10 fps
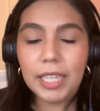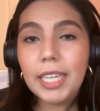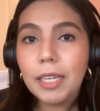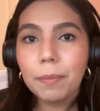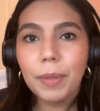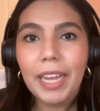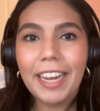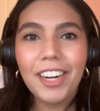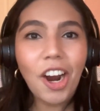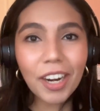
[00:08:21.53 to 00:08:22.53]
keep
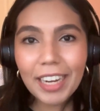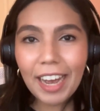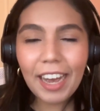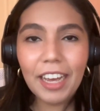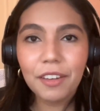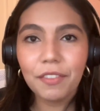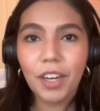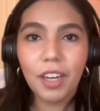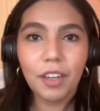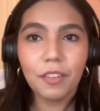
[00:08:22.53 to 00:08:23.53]
an archive
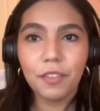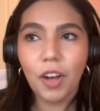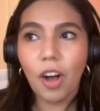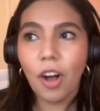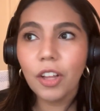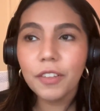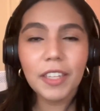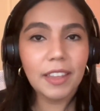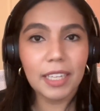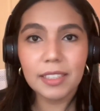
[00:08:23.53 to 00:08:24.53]
of all of
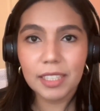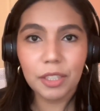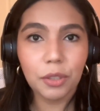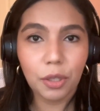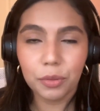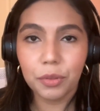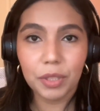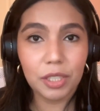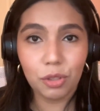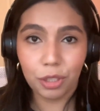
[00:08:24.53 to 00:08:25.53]
the things that you go
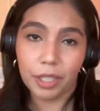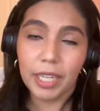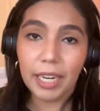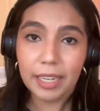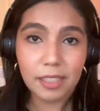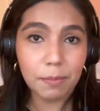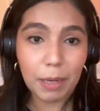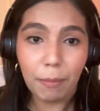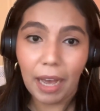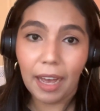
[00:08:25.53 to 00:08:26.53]
through this journey as a
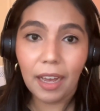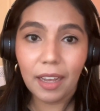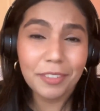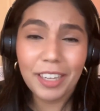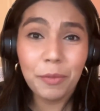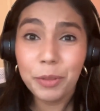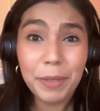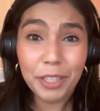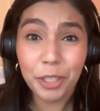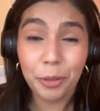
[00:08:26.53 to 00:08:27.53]
mama, it would
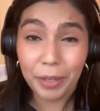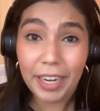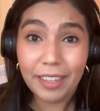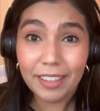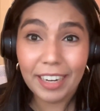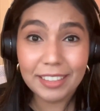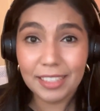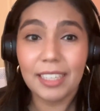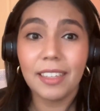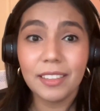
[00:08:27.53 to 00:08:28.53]
be a great
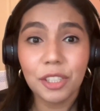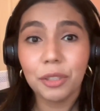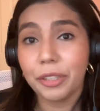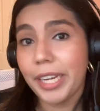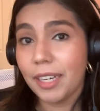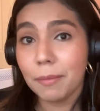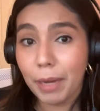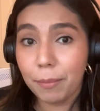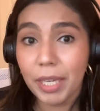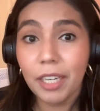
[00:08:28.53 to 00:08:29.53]
idea to create a
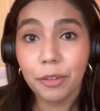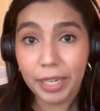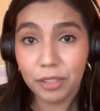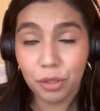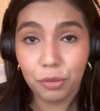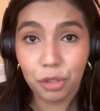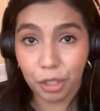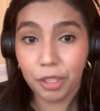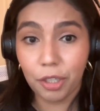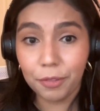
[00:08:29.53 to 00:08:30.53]
mommy gratitude
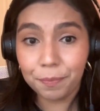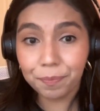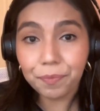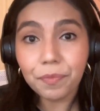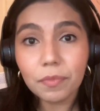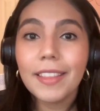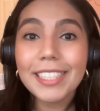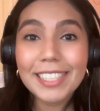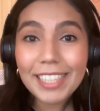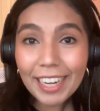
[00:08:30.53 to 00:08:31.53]
journal.
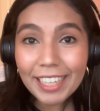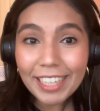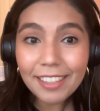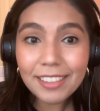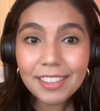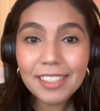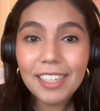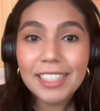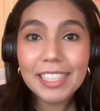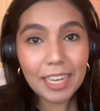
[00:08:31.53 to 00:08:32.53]
The second
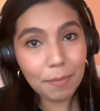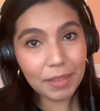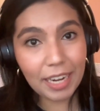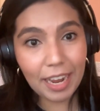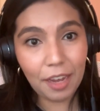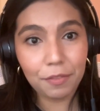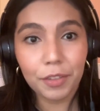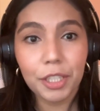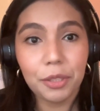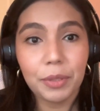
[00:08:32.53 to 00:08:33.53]
tip that I have
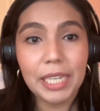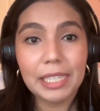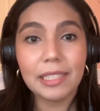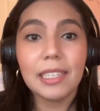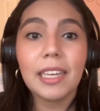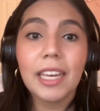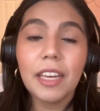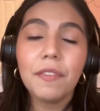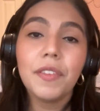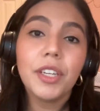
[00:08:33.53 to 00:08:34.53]
for you is
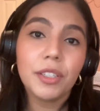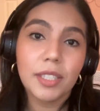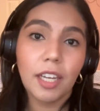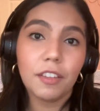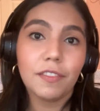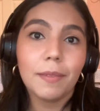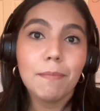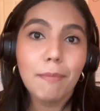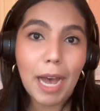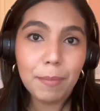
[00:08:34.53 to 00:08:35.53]
give yourself
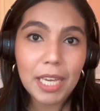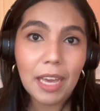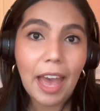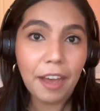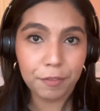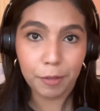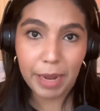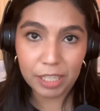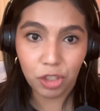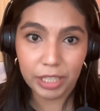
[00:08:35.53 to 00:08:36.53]
mommy
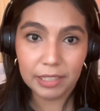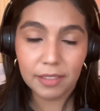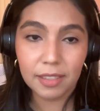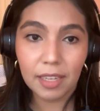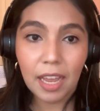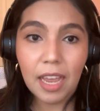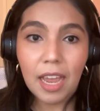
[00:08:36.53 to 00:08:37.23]
affirmations.